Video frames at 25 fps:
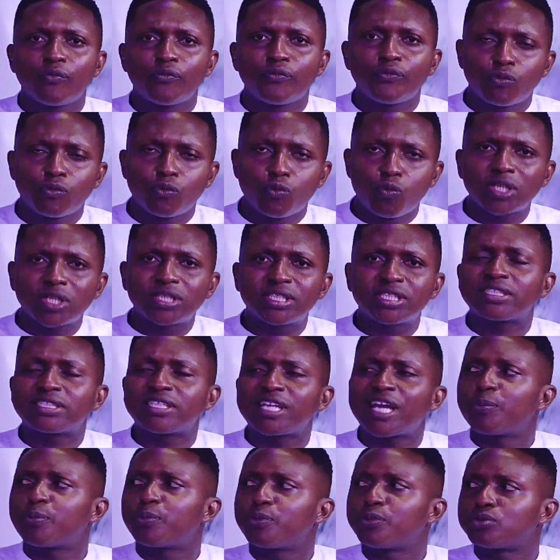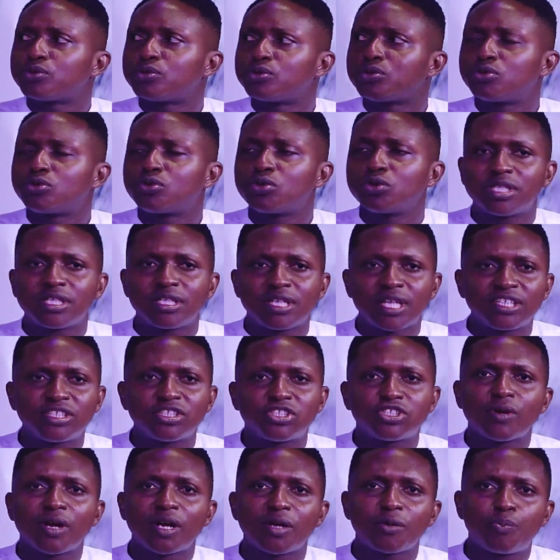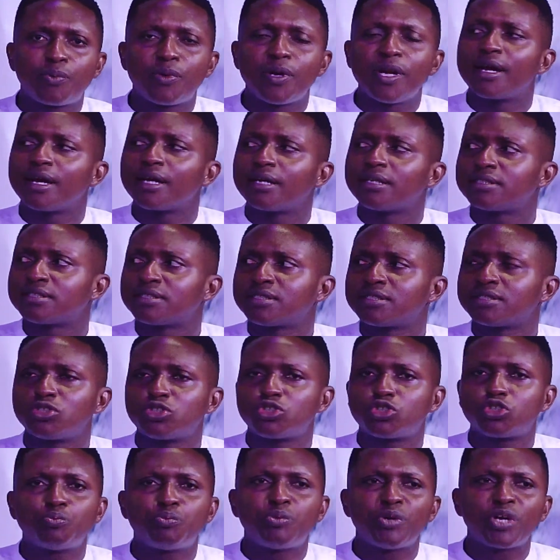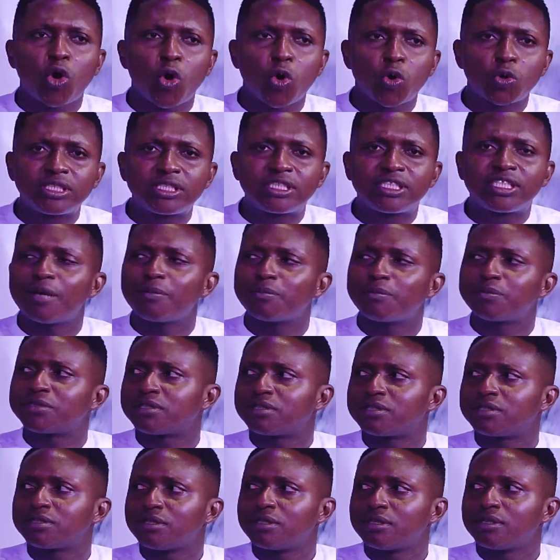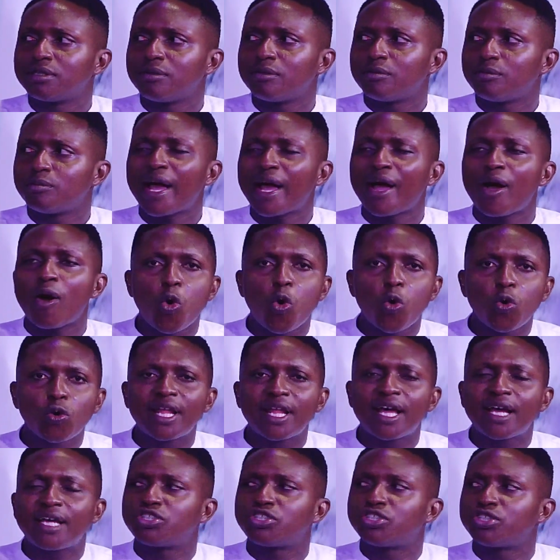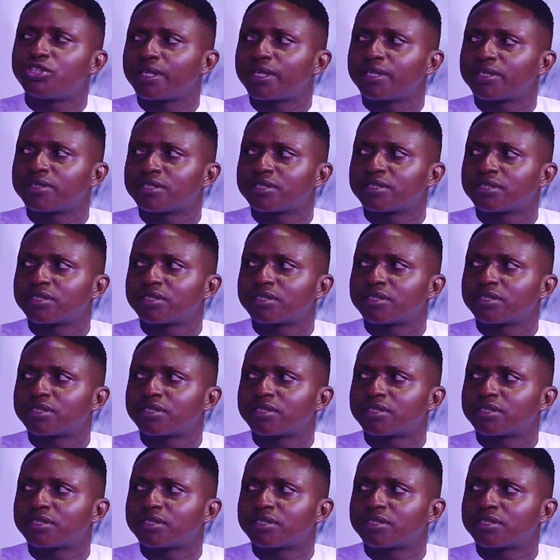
What has happened to the Nigerian players should be condemned by all Nigerians.